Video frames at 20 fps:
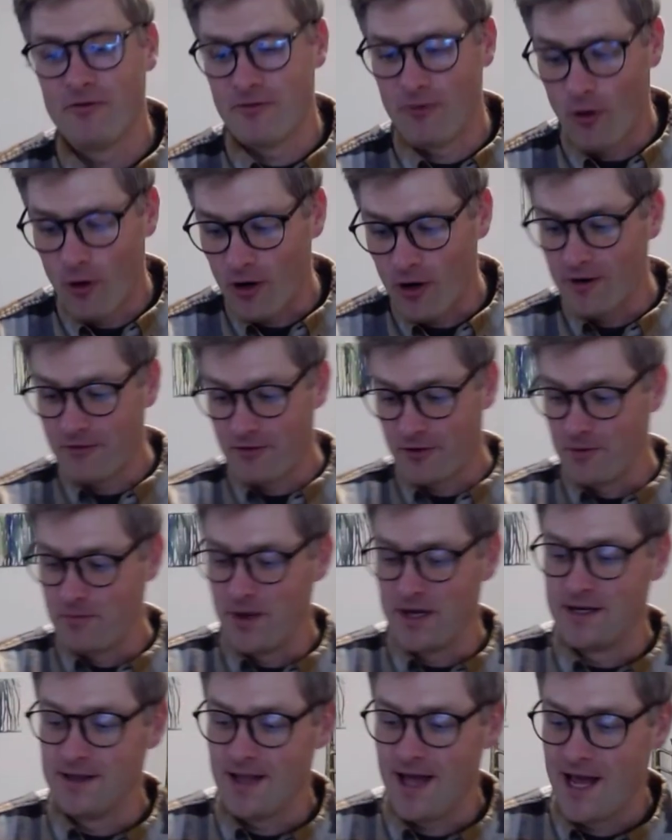for
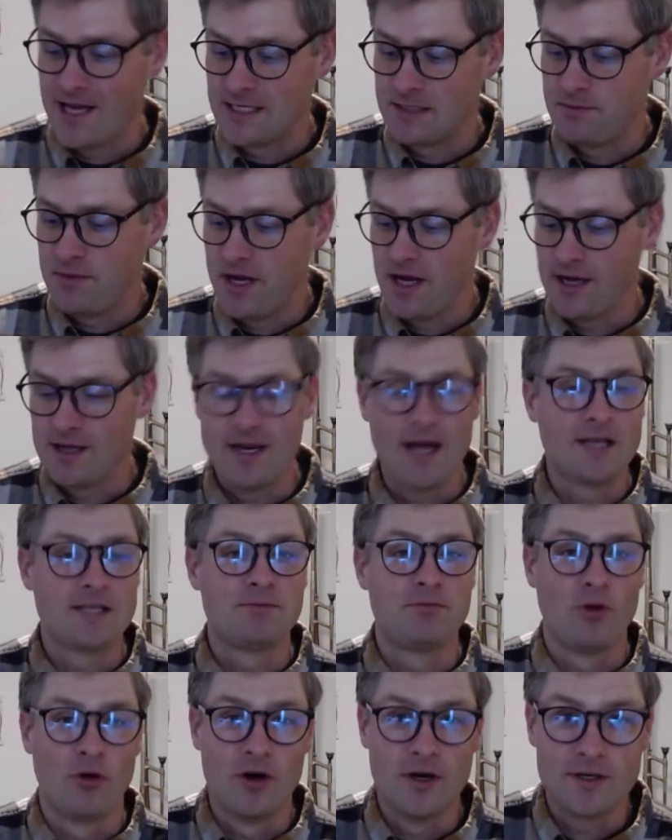Forbidden Lands being an
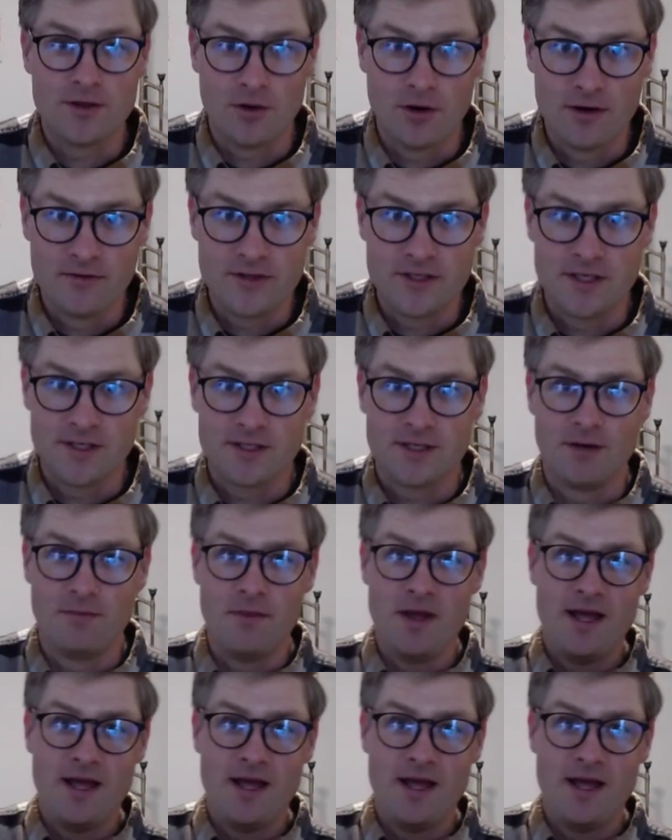explorative system